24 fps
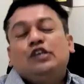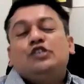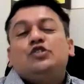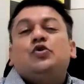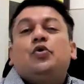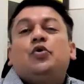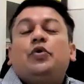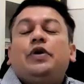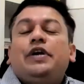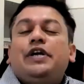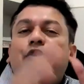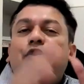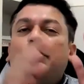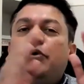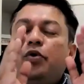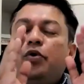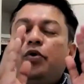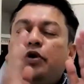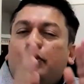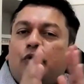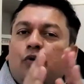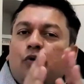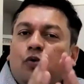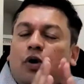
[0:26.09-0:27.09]
So in
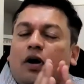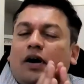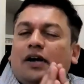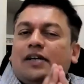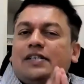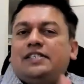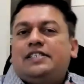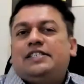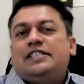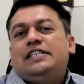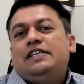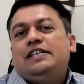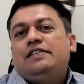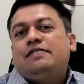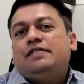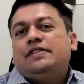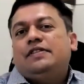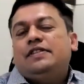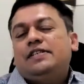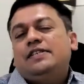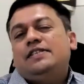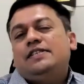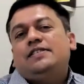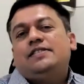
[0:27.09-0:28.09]
order to achieve
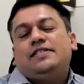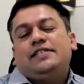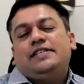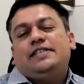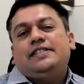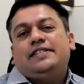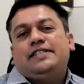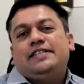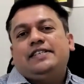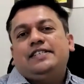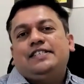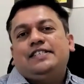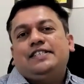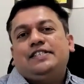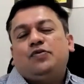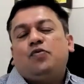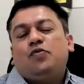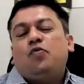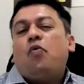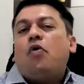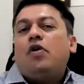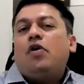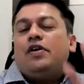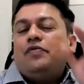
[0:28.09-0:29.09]
these three things,
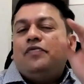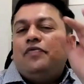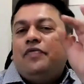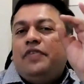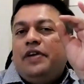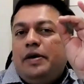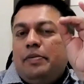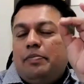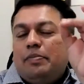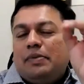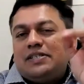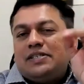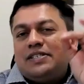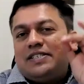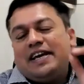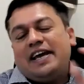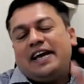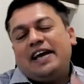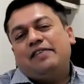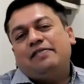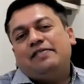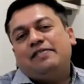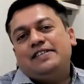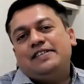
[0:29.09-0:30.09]
what we must
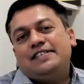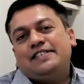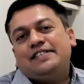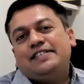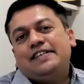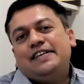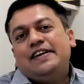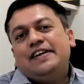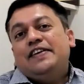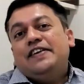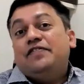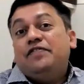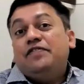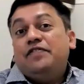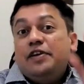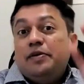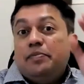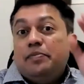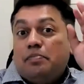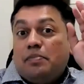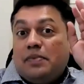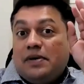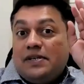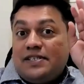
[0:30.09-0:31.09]
have is
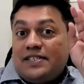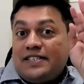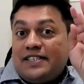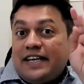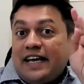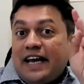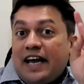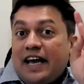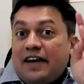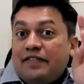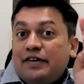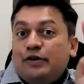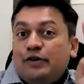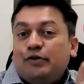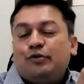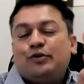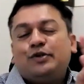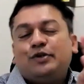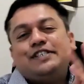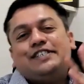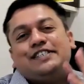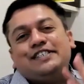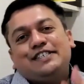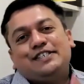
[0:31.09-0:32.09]
we must have a
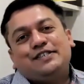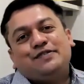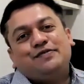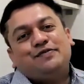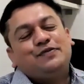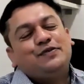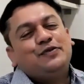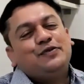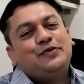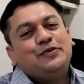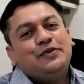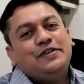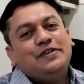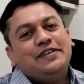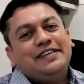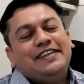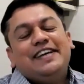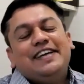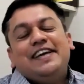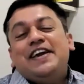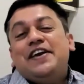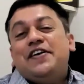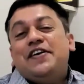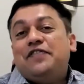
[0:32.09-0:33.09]
nutritious food,